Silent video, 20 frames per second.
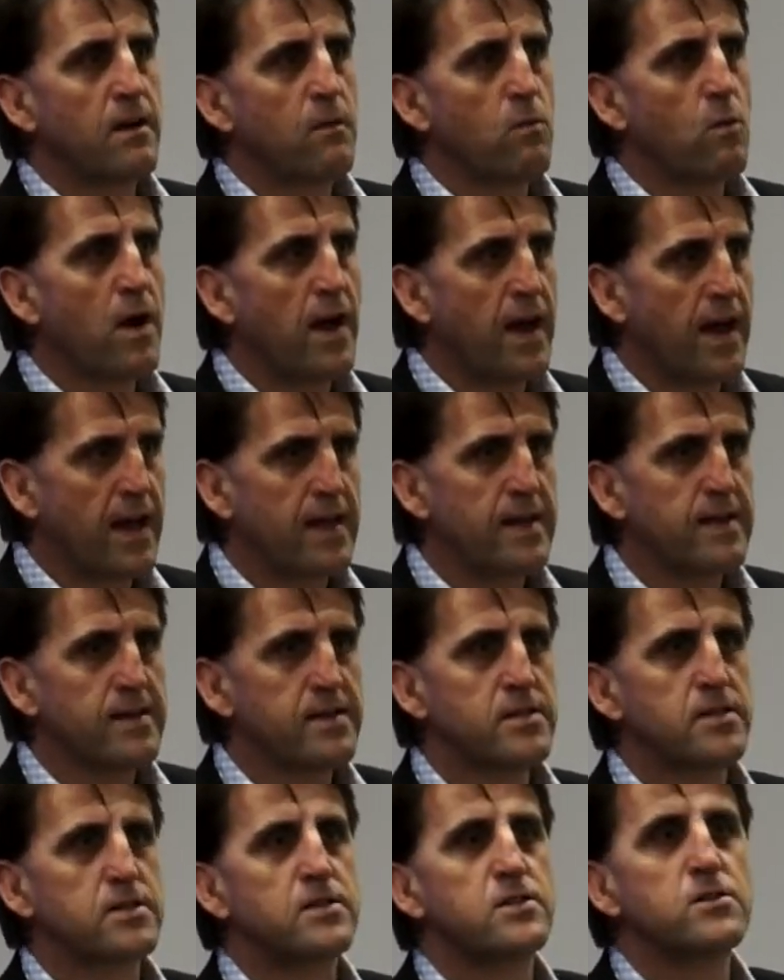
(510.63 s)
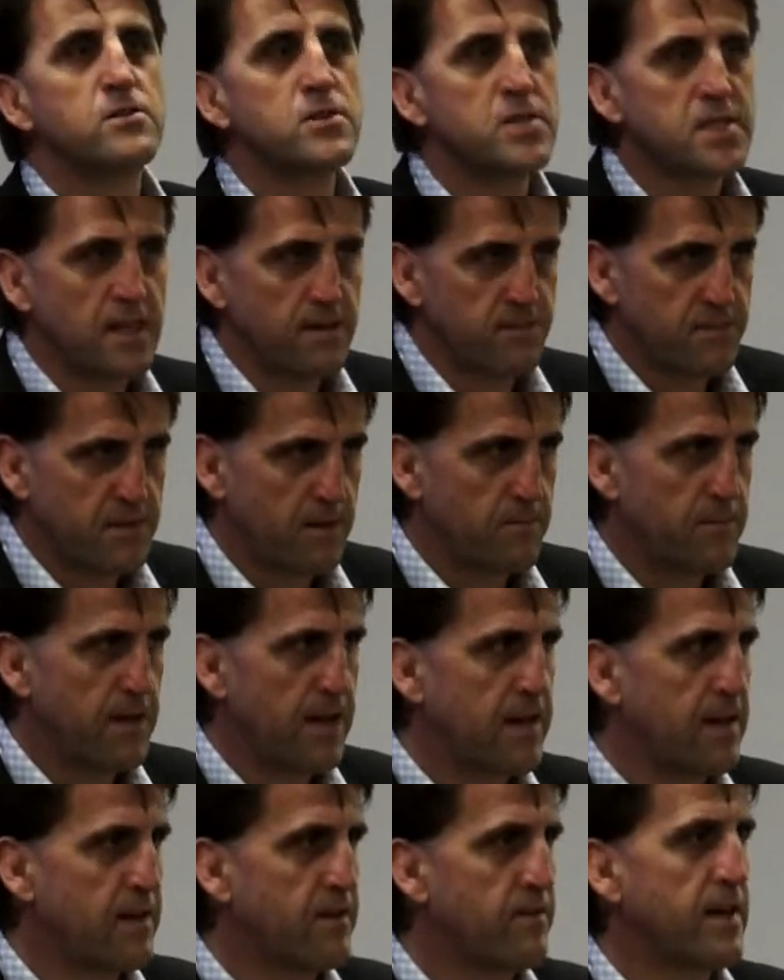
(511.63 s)
a way to do something
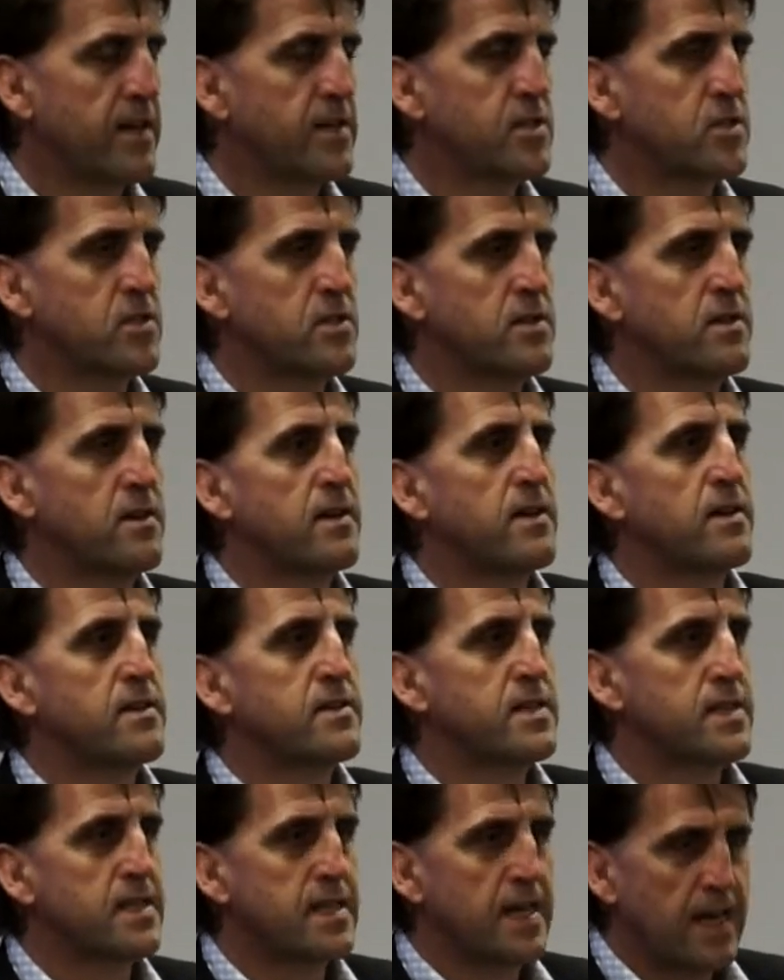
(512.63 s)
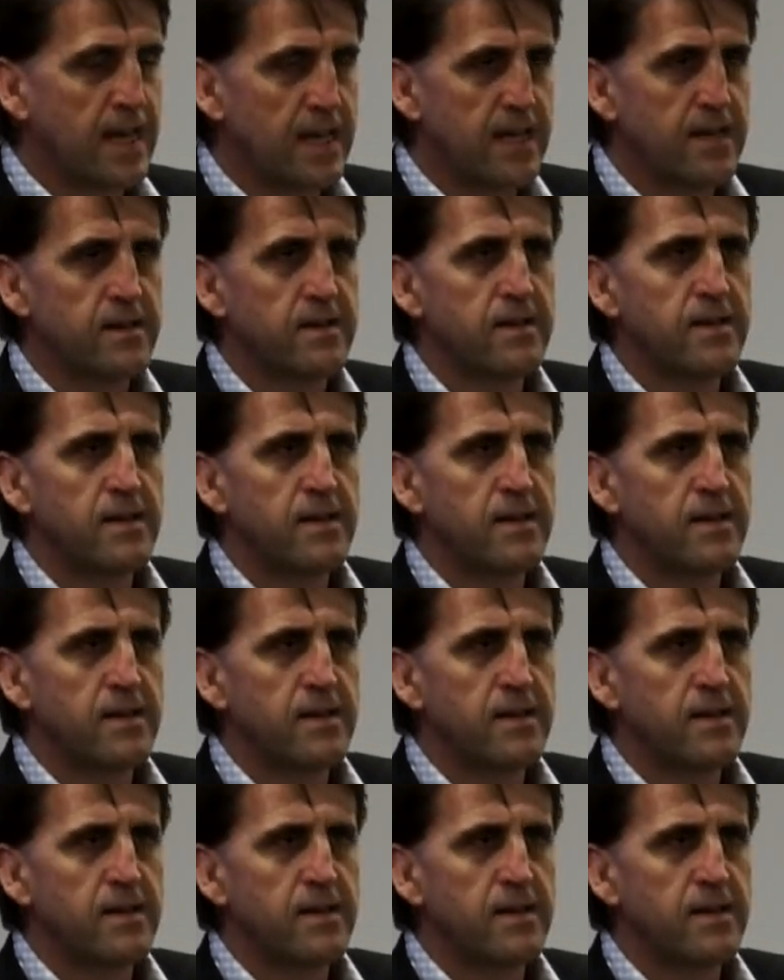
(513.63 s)
about innovation today,